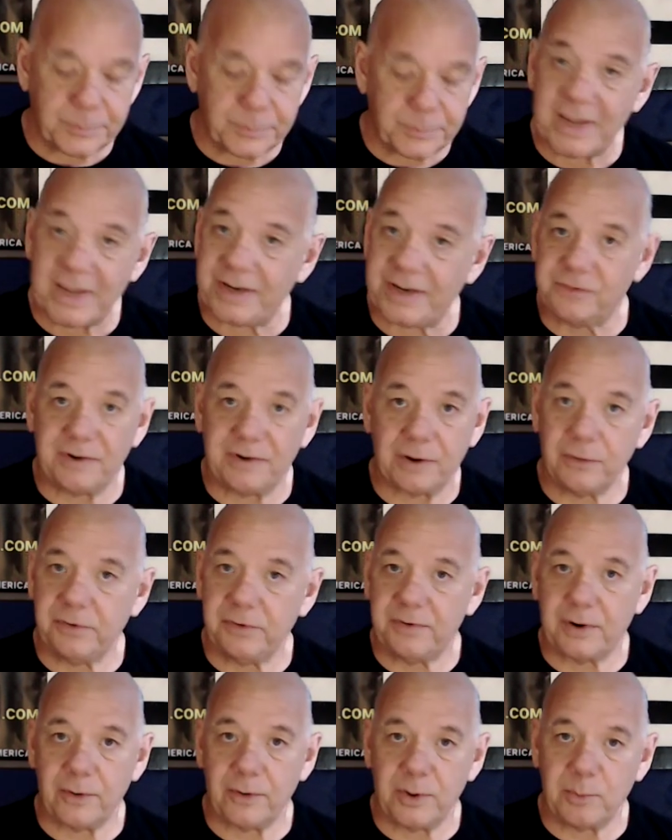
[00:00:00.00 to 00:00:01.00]
And it's very,
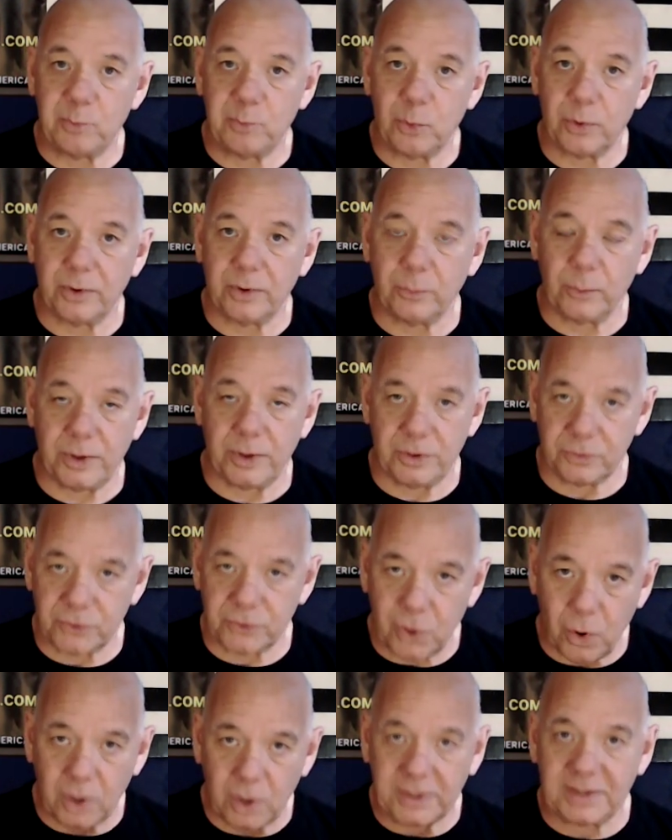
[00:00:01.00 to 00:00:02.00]
very important when you're
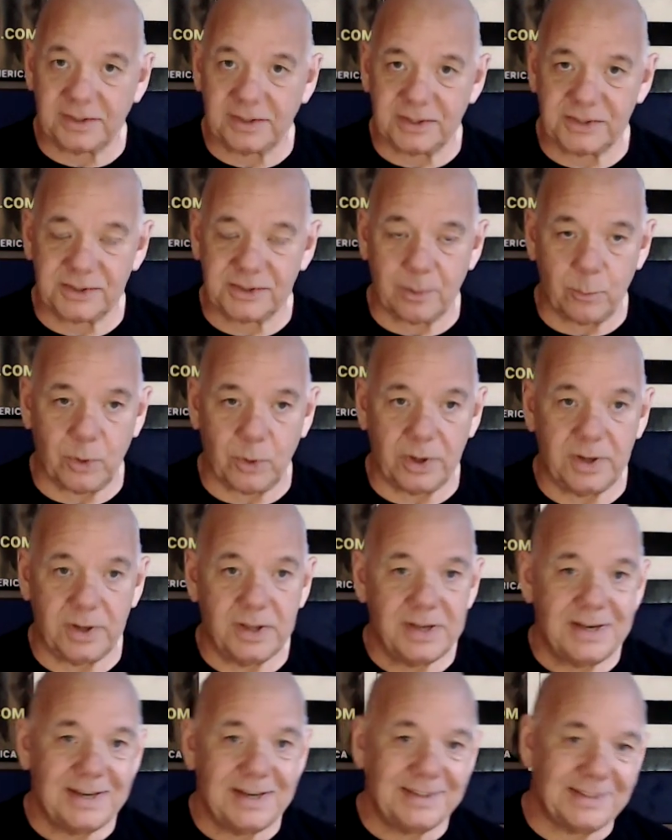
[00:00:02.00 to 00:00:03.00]
talking to someone
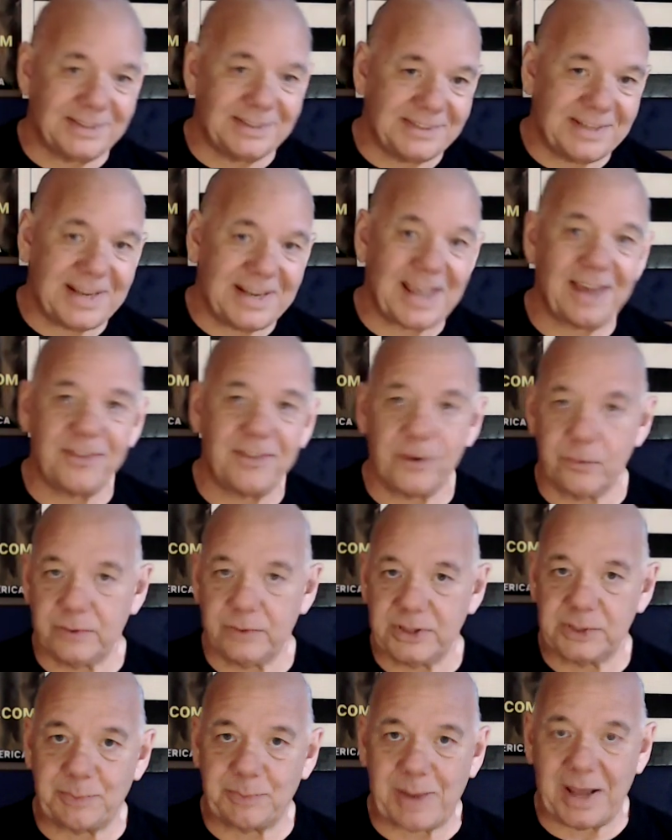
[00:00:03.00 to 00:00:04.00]
to see how they're
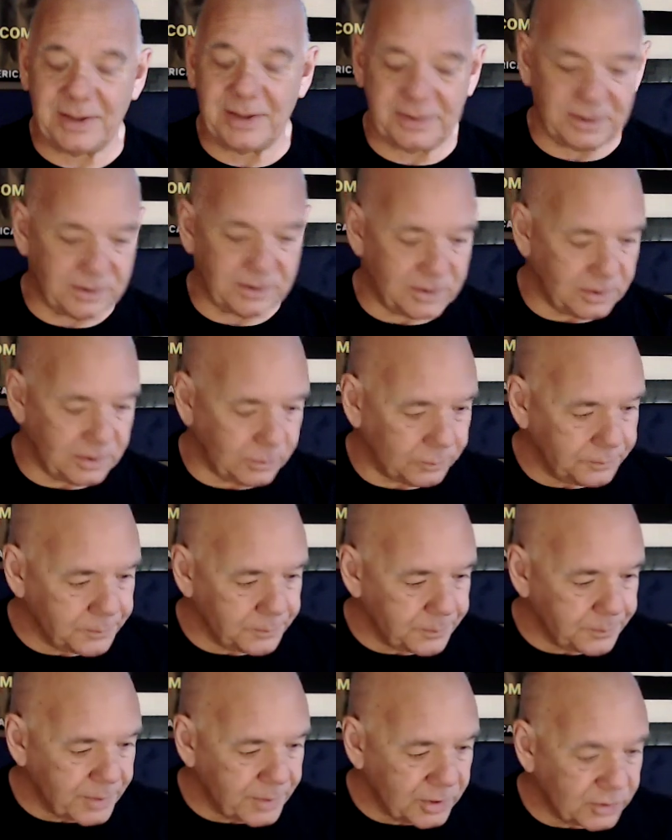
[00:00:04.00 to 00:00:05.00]
responding to you.
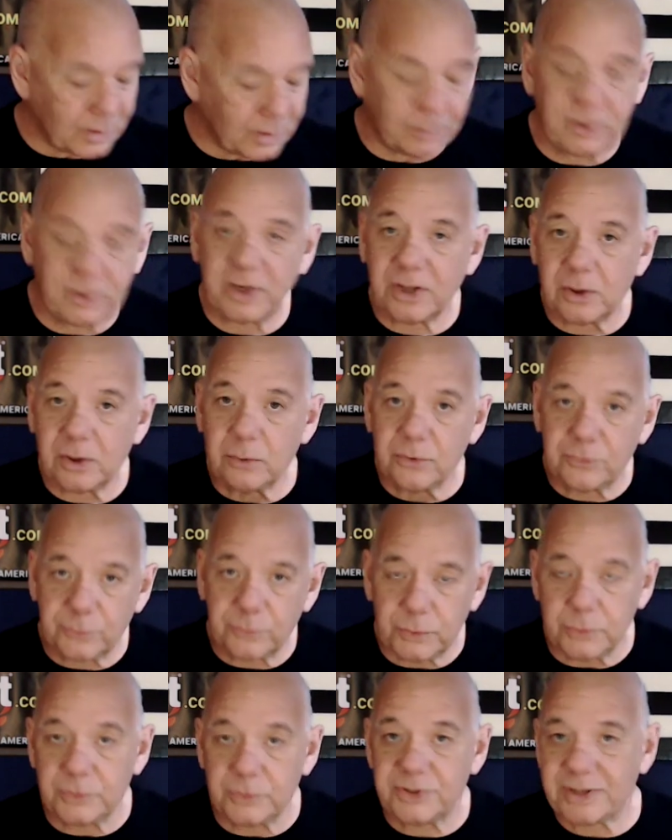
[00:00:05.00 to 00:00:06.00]
So I'm going to go
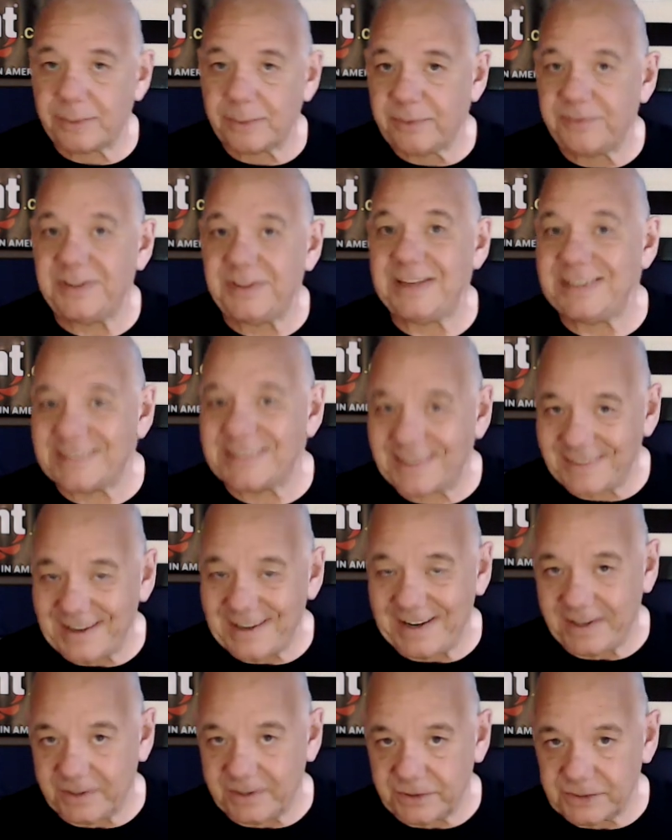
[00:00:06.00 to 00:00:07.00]
through some of these
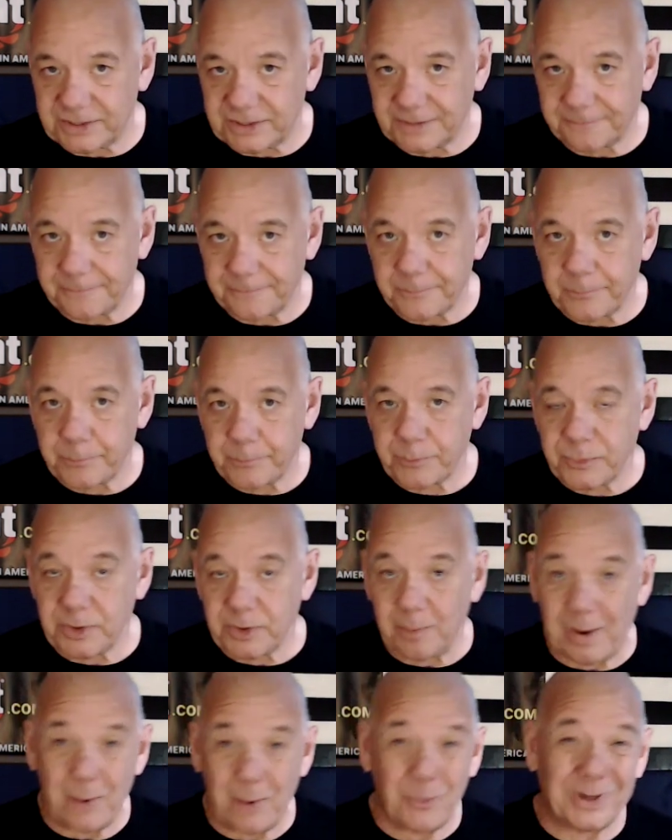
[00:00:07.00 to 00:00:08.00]
things.
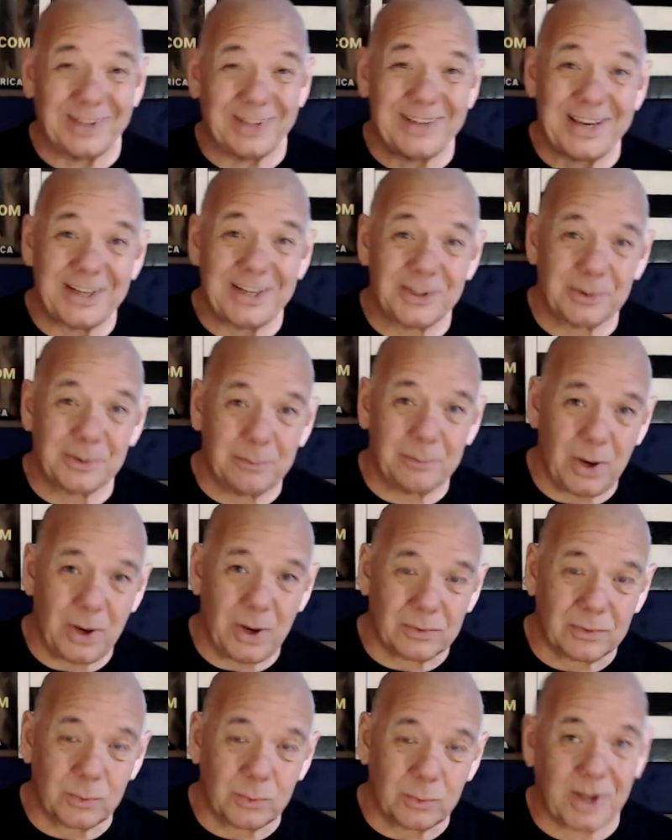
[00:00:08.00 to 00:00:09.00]
You might want to take some
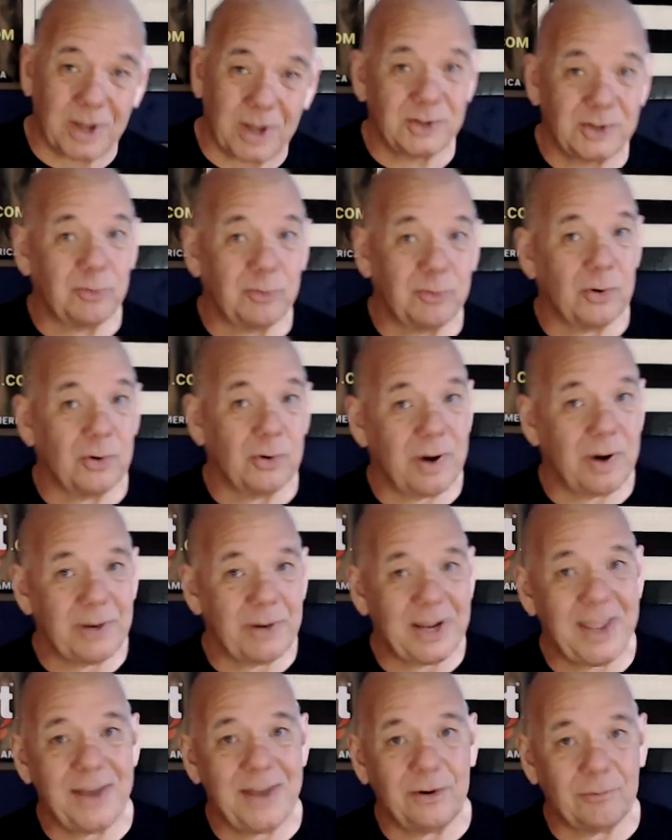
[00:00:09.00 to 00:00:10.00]
notes, watch the program
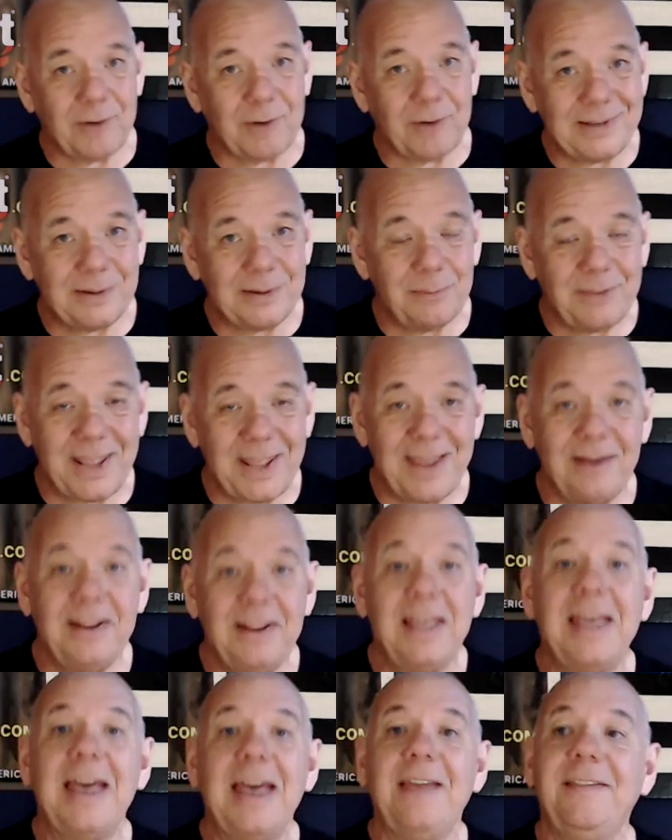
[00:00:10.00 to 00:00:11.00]
again and write them down,
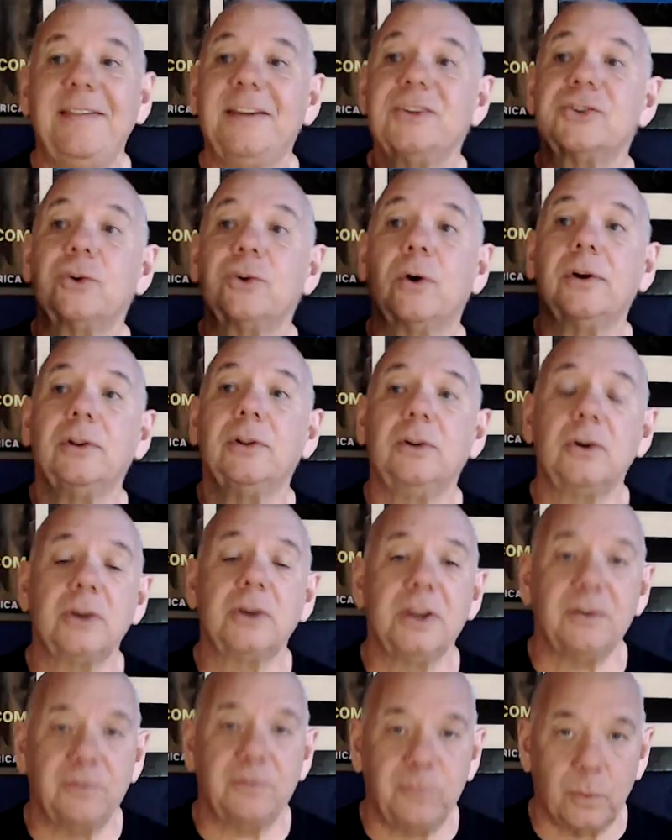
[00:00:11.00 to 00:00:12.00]
and then start
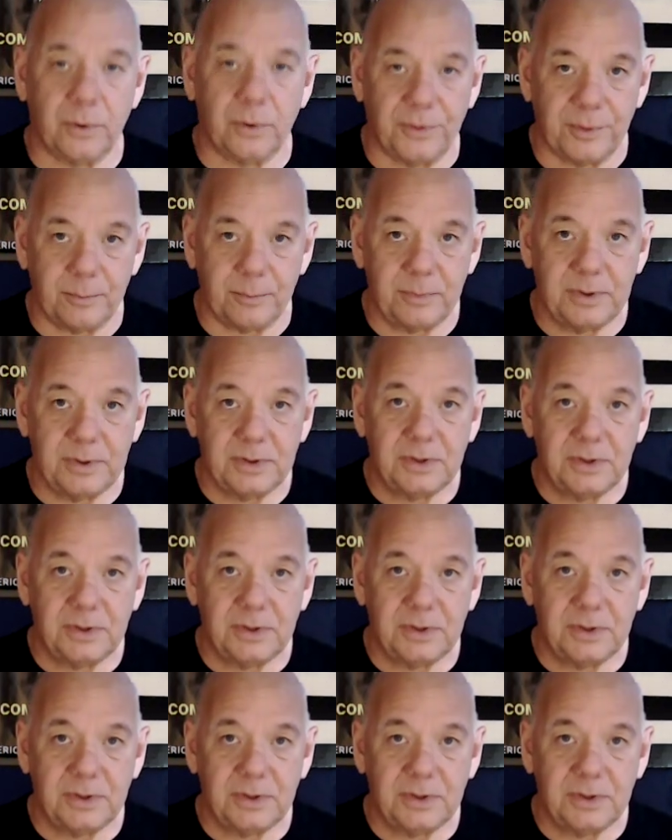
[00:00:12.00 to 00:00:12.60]
looking for them